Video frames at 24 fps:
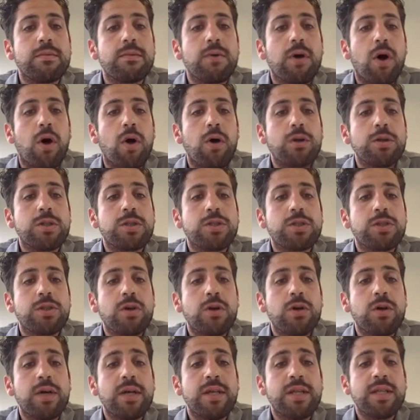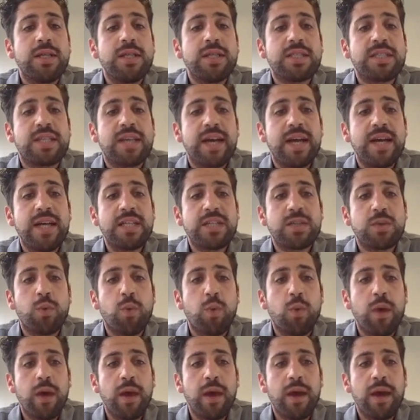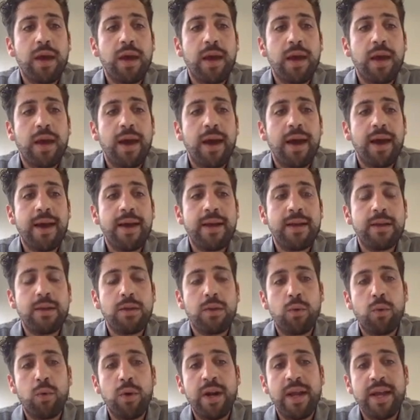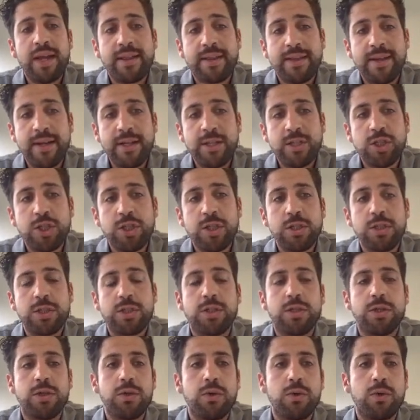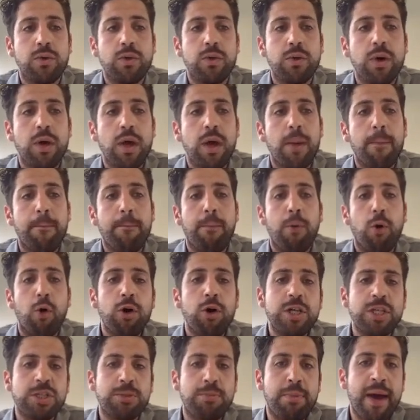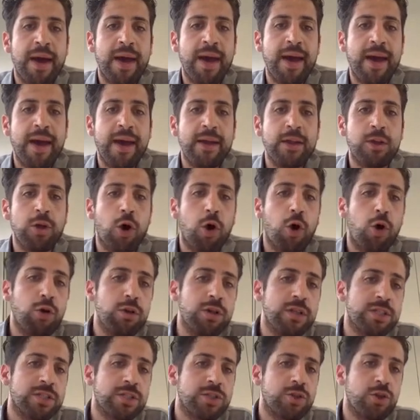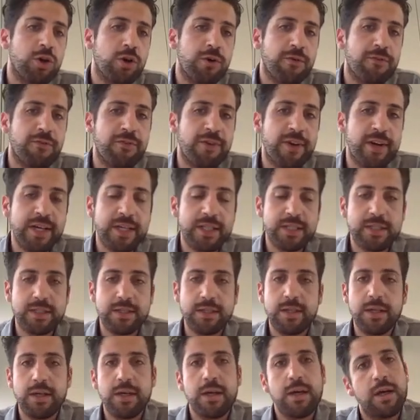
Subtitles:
Also, in this case, we had really attention to polish by hand all the surface